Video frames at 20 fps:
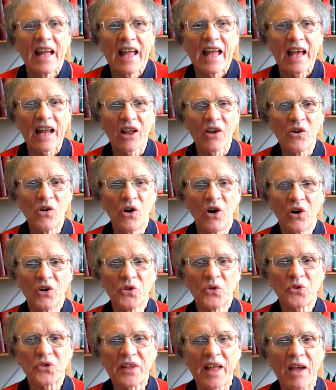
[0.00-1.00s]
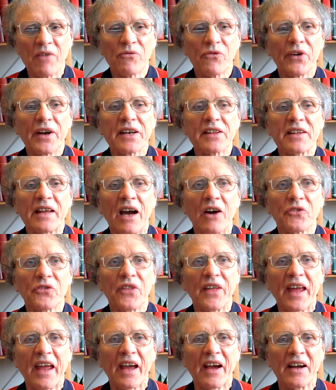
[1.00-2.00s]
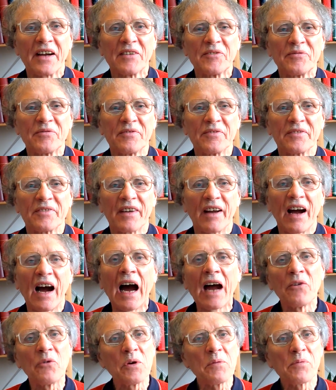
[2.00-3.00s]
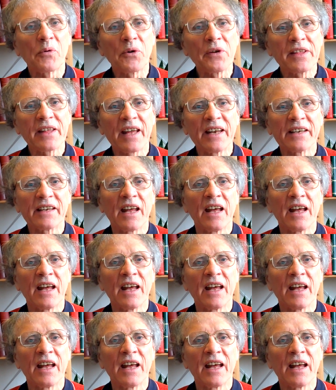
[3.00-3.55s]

Hello all you stamp friends out there. I represent